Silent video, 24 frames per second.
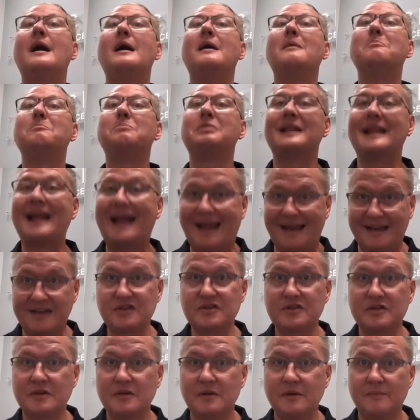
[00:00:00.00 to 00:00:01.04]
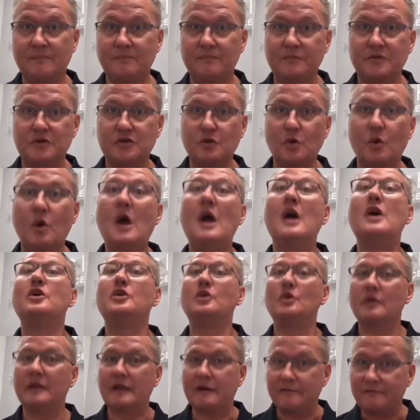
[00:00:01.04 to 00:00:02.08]
Planks. So you
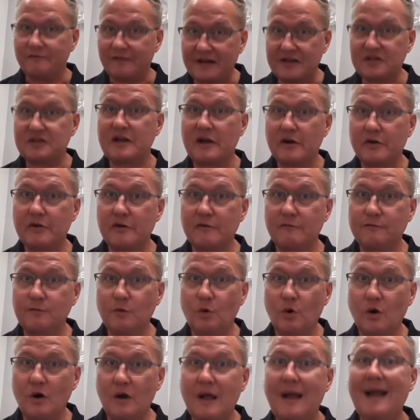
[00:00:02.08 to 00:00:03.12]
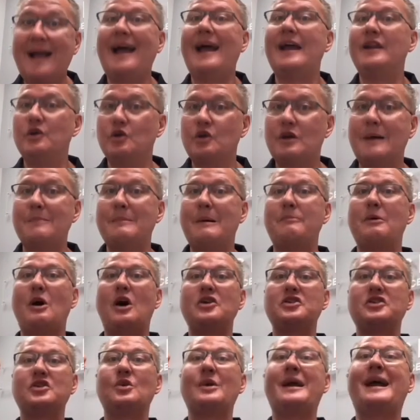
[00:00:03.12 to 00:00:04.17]
lay face down on the floor, and you come up
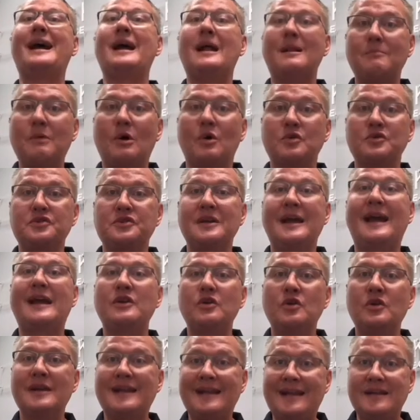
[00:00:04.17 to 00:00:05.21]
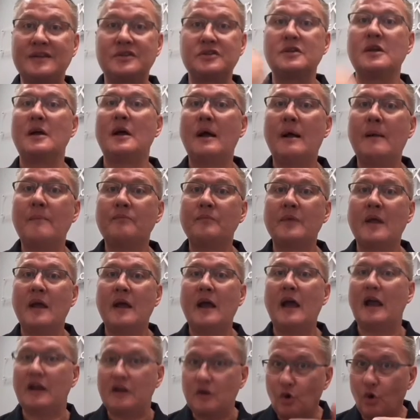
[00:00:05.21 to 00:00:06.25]
onto your elbows and your knees,
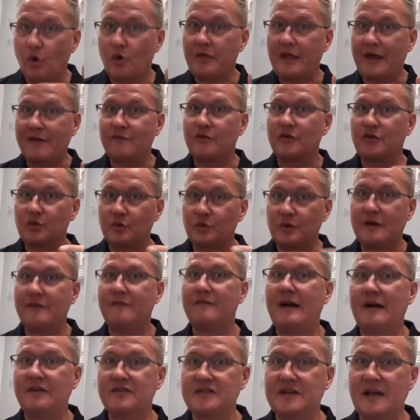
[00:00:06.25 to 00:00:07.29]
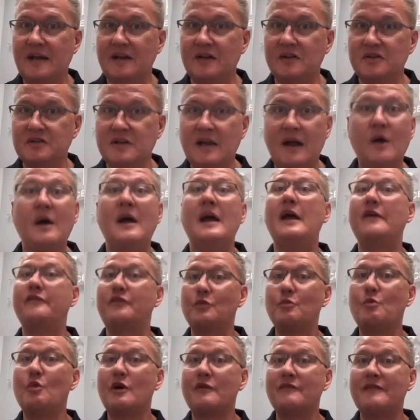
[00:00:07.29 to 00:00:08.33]
and you hold that for 3 to 5 seconds. Now, if you're
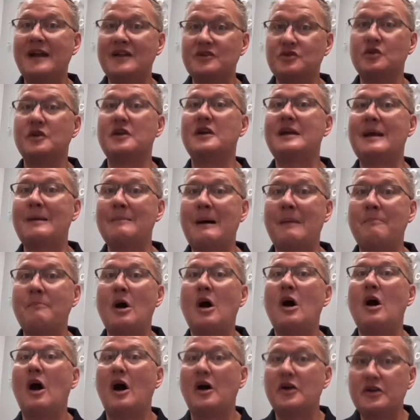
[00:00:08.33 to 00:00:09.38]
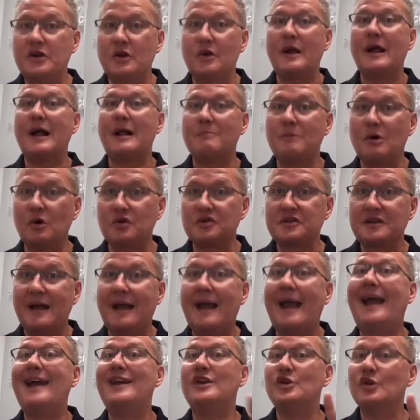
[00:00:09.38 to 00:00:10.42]
more advanced, you can come up onto your elbows
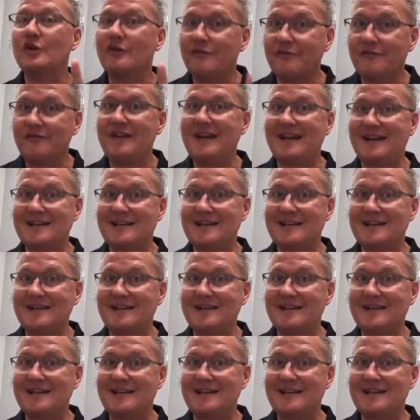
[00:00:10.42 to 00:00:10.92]
and your feet.